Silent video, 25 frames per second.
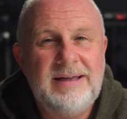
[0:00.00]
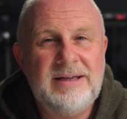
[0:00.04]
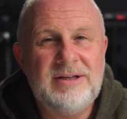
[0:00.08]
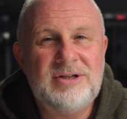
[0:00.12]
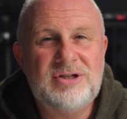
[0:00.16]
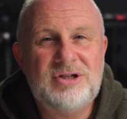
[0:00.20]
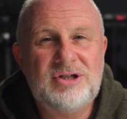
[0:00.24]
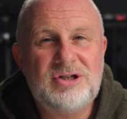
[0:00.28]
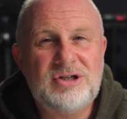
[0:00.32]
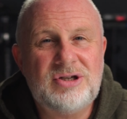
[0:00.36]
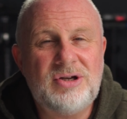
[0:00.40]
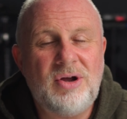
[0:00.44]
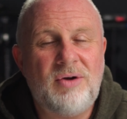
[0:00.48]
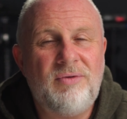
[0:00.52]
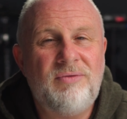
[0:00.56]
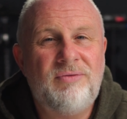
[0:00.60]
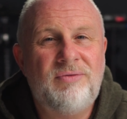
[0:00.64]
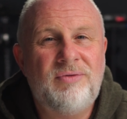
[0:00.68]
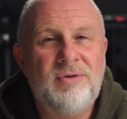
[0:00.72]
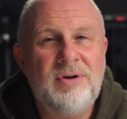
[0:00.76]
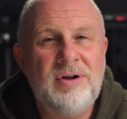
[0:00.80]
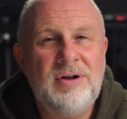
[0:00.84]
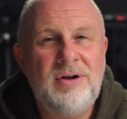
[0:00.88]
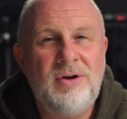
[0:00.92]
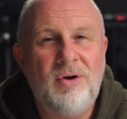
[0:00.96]
is
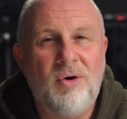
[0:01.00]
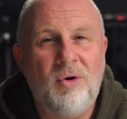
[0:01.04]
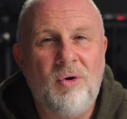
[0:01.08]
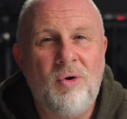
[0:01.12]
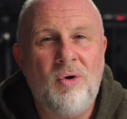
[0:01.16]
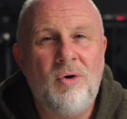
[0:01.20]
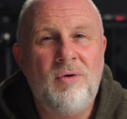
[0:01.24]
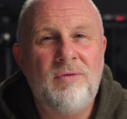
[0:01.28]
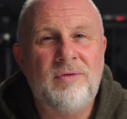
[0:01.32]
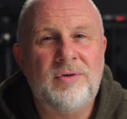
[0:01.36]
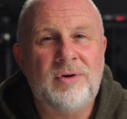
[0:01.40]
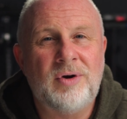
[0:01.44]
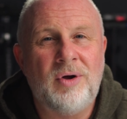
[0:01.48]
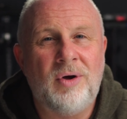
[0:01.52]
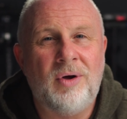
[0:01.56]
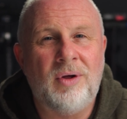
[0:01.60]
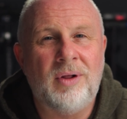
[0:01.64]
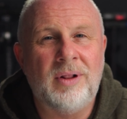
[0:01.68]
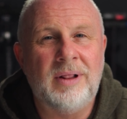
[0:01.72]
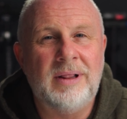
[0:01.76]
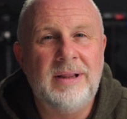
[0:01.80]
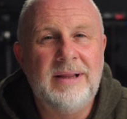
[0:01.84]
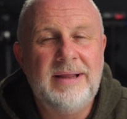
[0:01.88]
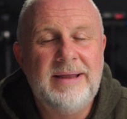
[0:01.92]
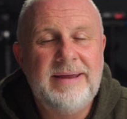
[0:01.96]
sovereign over
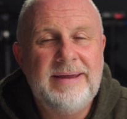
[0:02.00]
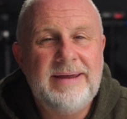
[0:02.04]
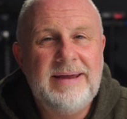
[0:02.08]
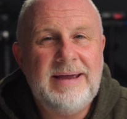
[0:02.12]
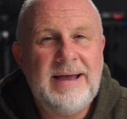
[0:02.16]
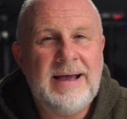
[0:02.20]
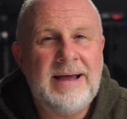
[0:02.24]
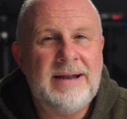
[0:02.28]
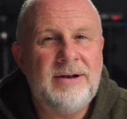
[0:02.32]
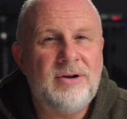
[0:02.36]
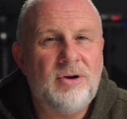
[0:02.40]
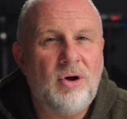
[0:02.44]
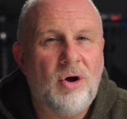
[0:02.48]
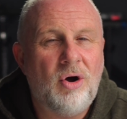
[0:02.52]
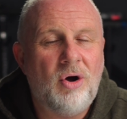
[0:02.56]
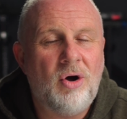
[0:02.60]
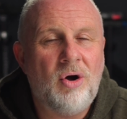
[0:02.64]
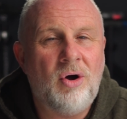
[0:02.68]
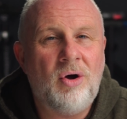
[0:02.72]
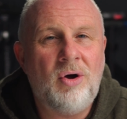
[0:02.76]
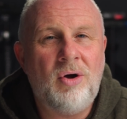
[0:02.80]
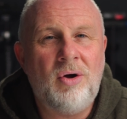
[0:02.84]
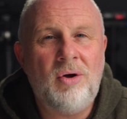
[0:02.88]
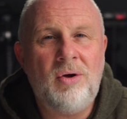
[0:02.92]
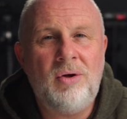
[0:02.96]
all, and
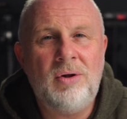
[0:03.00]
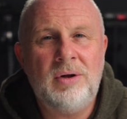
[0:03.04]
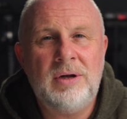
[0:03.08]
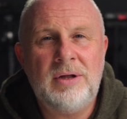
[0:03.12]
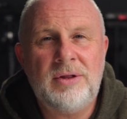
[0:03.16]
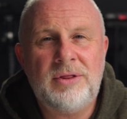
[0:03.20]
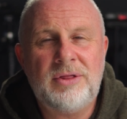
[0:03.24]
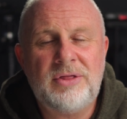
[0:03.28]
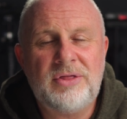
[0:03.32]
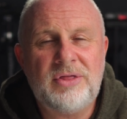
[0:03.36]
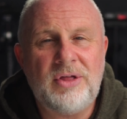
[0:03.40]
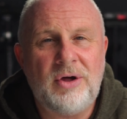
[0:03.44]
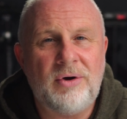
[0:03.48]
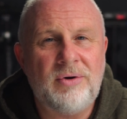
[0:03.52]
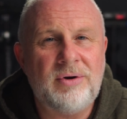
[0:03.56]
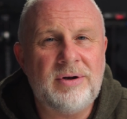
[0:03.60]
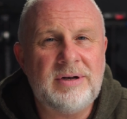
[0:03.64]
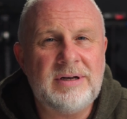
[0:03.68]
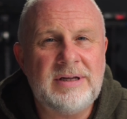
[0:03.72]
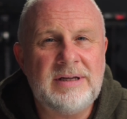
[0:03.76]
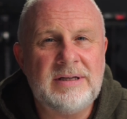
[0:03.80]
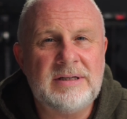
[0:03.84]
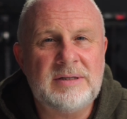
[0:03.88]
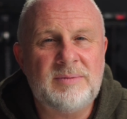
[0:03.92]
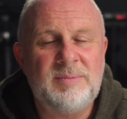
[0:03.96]
all
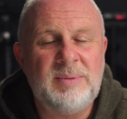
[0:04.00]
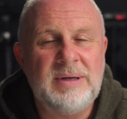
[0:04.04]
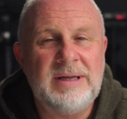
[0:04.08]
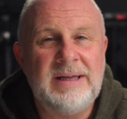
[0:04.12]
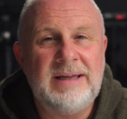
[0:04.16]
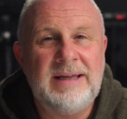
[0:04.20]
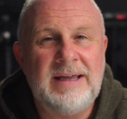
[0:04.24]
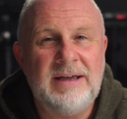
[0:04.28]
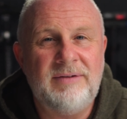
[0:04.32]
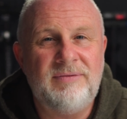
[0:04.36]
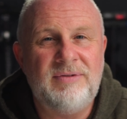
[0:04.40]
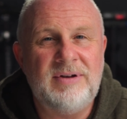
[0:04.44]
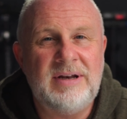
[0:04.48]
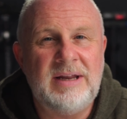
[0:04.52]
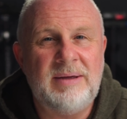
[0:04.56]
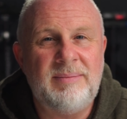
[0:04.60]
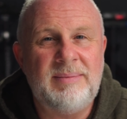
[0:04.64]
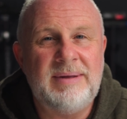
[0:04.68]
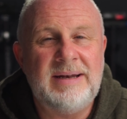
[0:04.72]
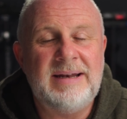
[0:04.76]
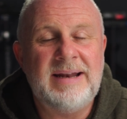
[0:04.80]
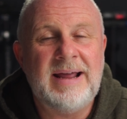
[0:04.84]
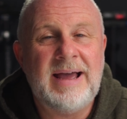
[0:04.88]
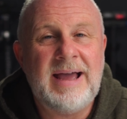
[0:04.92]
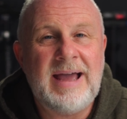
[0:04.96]
authority has been given
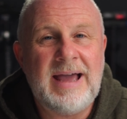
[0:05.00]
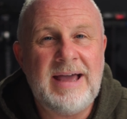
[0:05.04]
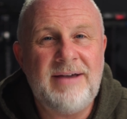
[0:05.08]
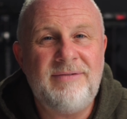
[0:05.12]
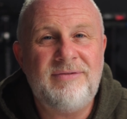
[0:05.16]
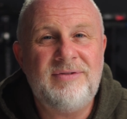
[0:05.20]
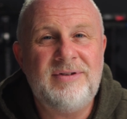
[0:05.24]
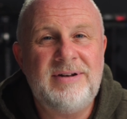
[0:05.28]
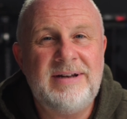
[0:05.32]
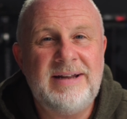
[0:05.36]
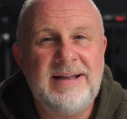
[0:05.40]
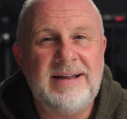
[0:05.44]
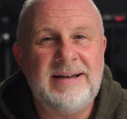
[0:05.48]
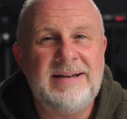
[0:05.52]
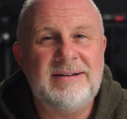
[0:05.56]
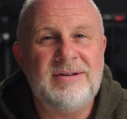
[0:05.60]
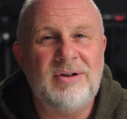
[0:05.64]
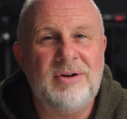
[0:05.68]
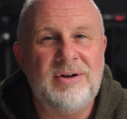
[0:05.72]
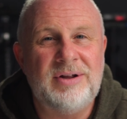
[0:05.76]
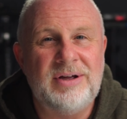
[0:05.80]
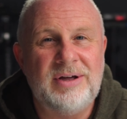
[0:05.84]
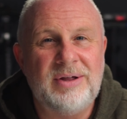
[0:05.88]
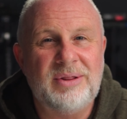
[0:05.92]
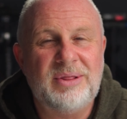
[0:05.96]
him in heaven and
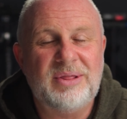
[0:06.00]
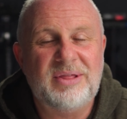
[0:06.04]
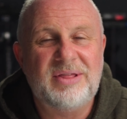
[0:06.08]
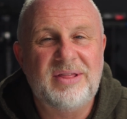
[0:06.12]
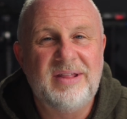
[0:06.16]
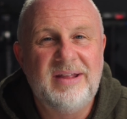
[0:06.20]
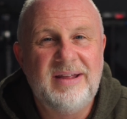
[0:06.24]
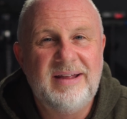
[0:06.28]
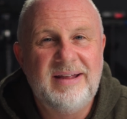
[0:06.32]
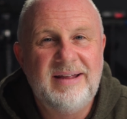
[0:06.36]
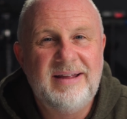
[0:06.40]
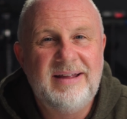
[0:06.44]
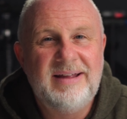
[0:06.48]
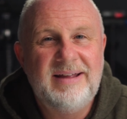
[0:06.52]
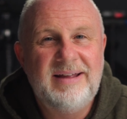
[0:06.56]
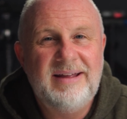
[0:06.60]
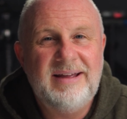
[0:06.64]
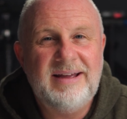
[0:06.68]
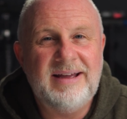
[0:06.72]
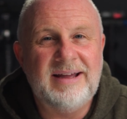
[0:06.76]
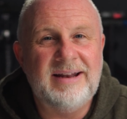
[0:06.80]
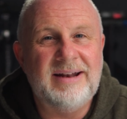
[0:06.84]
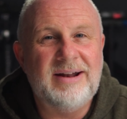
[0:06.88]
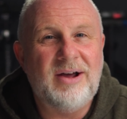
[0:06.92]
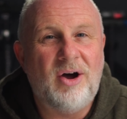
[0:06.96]
on earth,
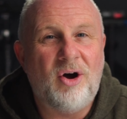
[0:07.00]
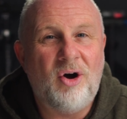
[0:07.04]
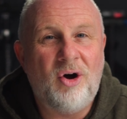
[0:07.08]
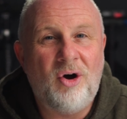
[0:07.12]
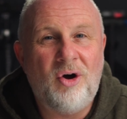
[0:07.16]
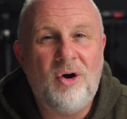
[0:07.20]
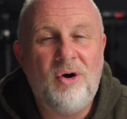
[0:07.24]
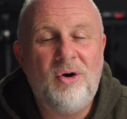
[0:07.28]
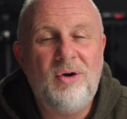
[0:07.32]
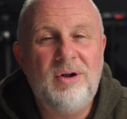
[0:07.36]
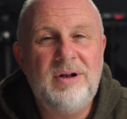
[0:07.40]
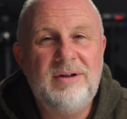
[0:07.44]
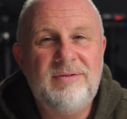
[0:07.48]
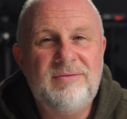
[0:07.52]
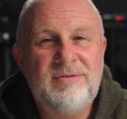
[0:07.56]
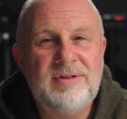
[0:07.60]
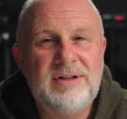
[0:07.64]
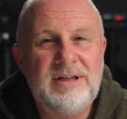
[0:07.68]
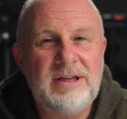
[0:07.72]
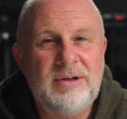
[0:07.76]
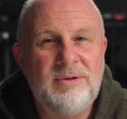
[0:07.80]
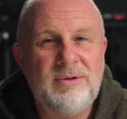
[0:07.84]
and all of the